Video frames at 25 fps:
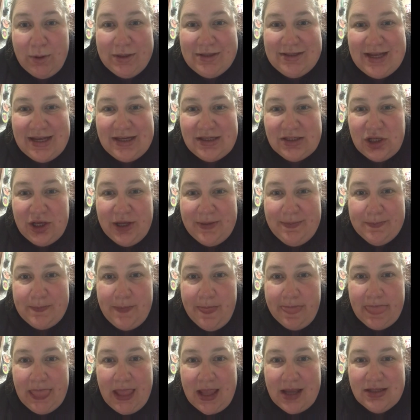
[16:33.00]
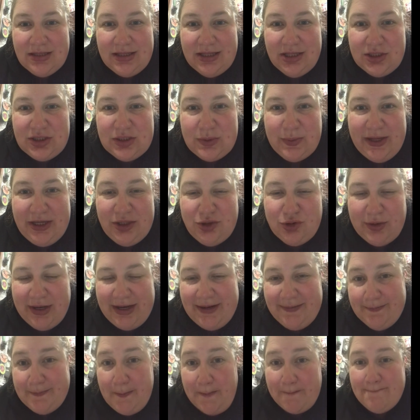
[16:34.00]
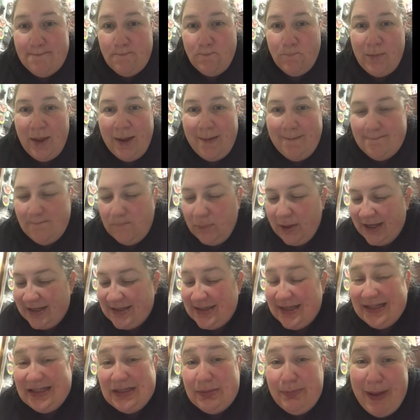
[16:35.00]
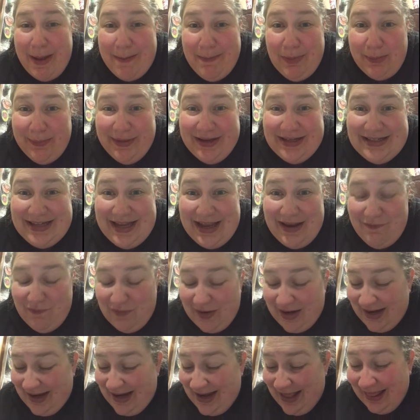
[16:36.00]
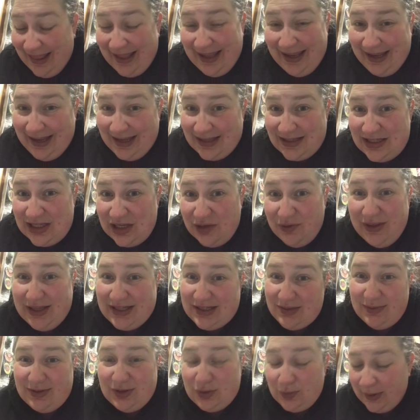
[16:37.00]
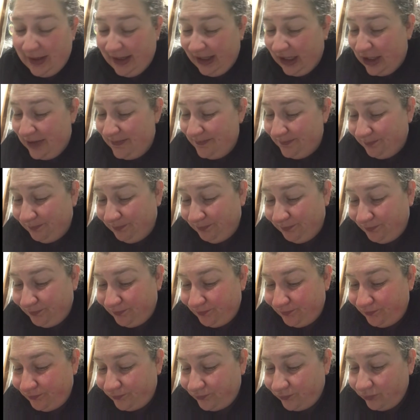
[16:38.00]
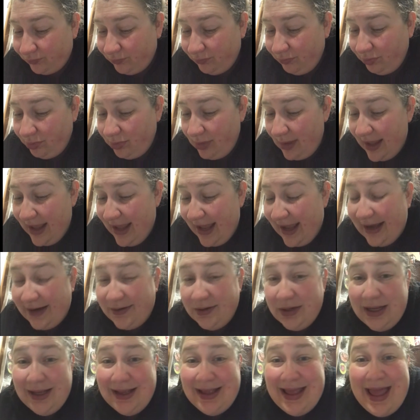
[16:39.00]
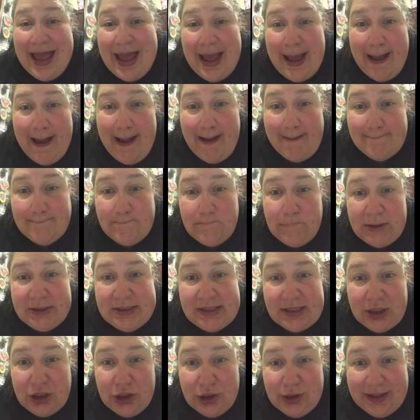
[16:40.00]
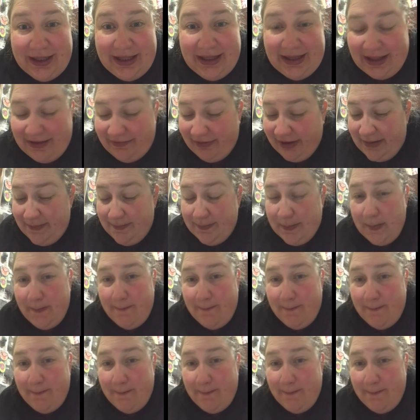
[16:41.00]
Tastes good. A little sweet treat. Plus it's pepperminty and vanilla-y, so this one's really good. And absolutely love it.